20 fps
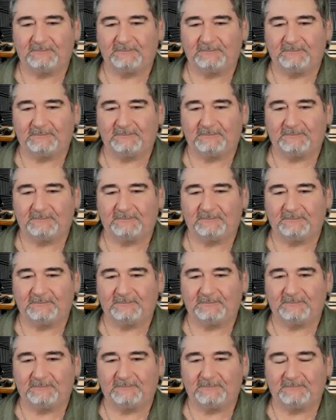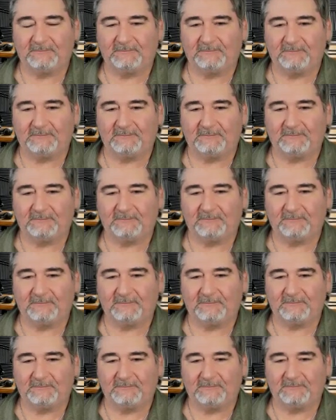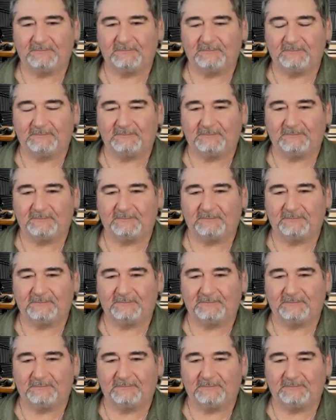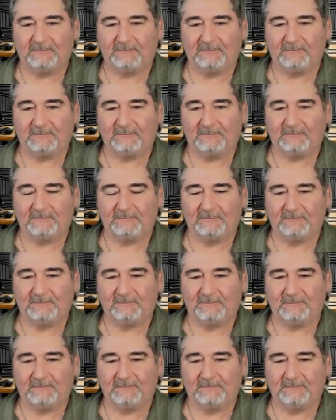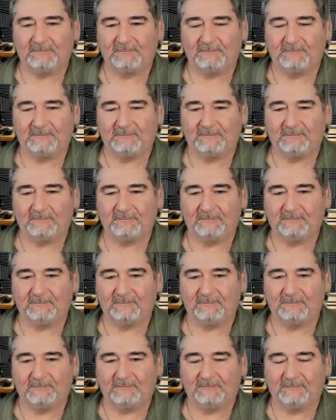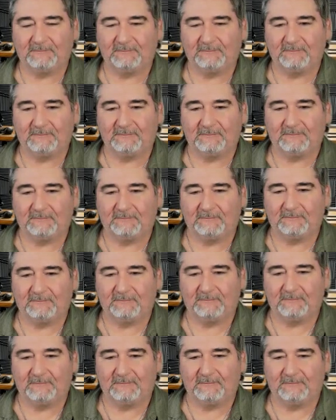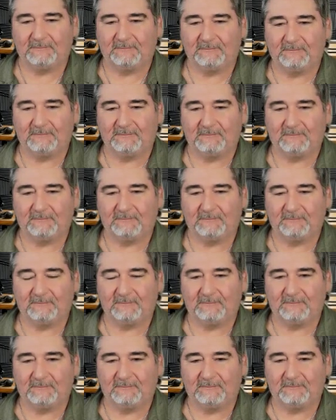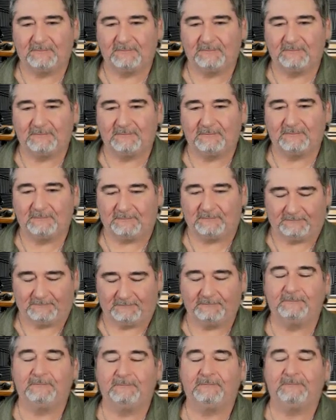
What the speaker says: (not speaking)